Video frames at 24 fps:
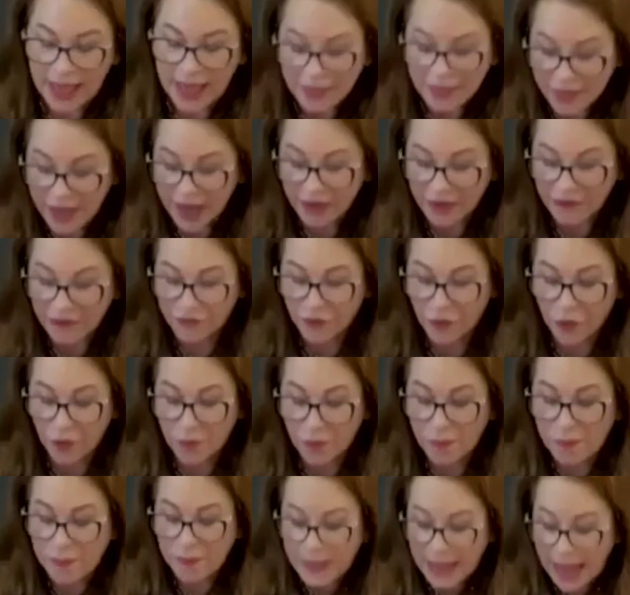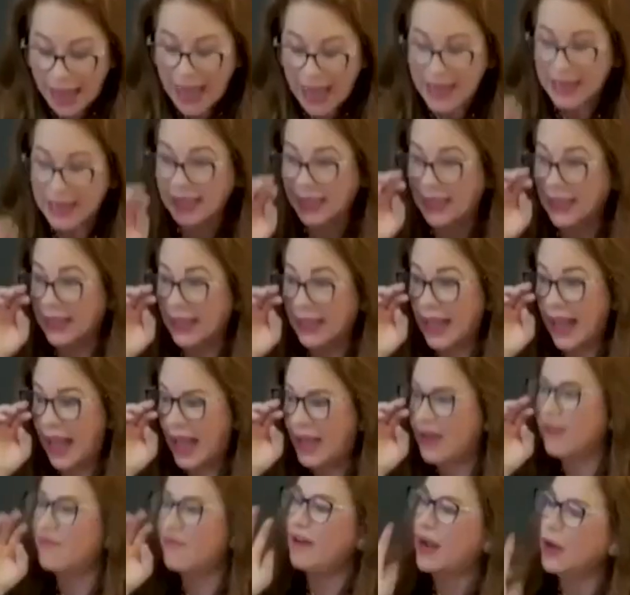Therefore, planning
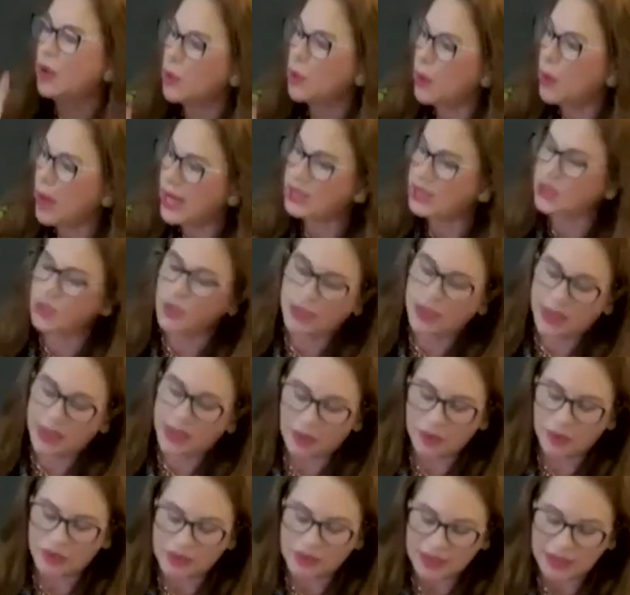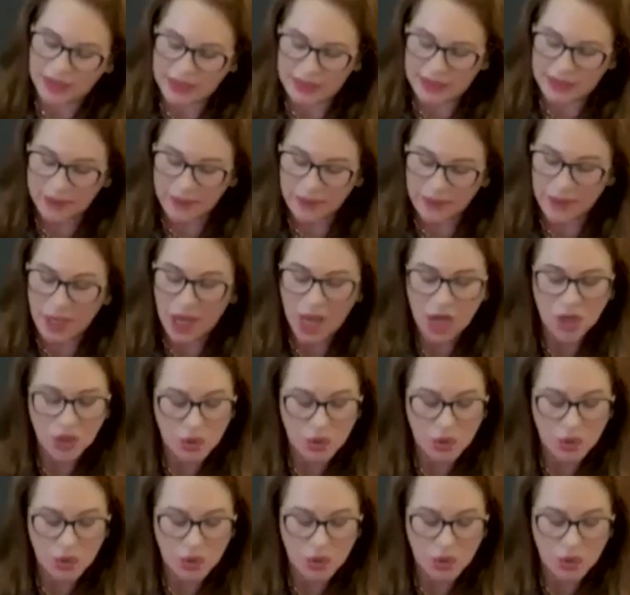and evaluation ecosystems